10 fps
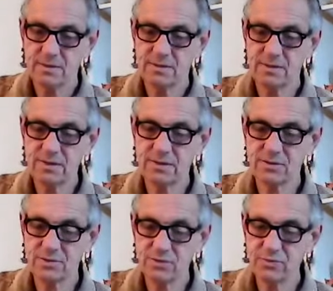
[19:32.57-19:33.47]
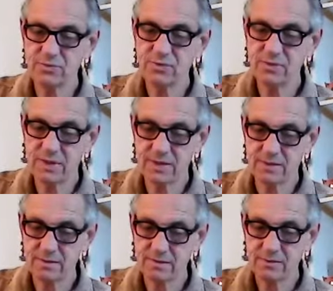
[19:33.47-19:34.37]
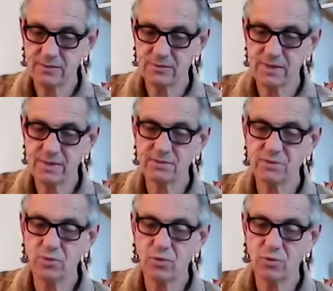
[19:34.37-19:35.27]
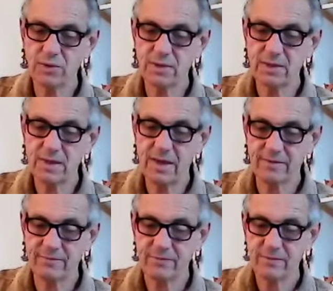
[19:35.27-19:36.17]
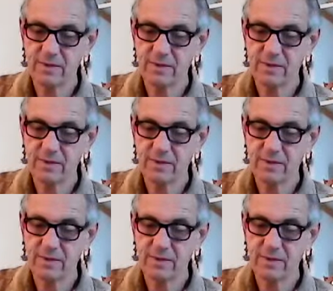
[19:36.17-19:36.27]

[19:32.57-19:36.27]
these two together create an orderly life